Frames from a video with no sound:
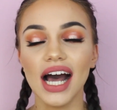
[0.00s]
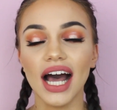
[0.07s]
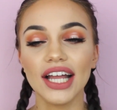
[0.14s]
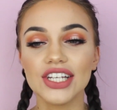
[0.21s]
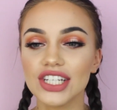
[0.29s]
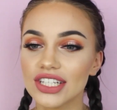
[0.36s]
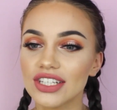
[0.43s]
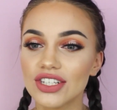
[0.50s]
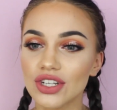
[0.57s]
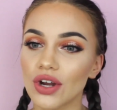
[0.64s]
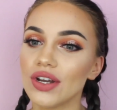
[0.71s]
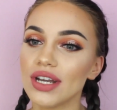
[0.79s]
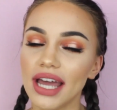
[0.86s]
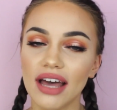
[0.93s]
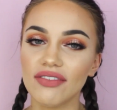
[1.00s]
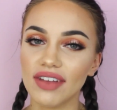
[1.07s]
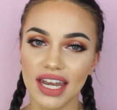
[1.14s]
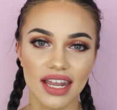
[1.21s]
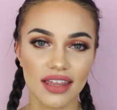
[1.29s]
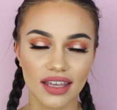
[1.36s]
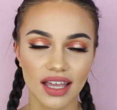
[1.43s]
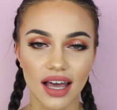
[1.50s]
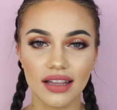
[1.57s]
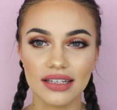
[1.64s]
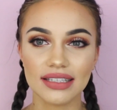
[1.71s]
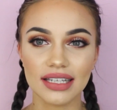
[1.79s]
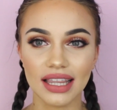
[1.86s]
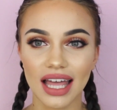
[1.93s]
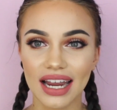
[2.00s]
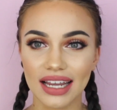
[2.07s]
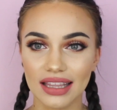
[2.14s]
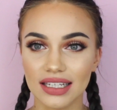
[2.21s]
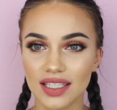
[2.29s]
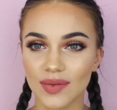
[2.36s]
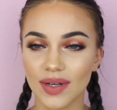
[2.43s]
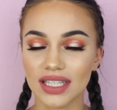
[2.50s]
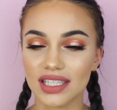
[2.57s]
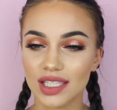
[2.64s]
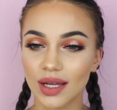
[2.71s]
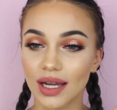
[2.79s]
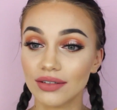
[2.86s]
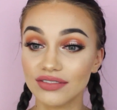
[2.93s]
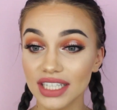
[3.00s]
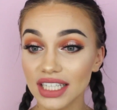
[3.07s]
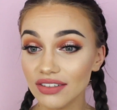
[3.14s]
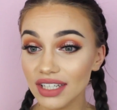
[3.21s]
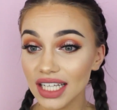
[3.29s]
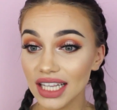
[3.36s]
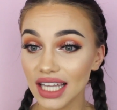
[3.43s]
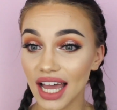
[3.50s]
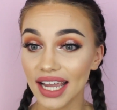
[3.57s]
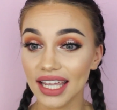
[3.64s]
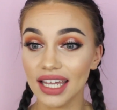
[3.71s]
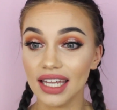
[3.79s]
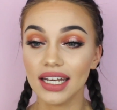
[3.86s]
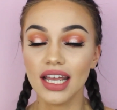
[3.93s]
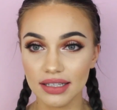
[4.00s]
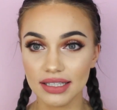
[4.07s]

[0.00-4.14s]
I just don't have any other colors like this one, so I really like it.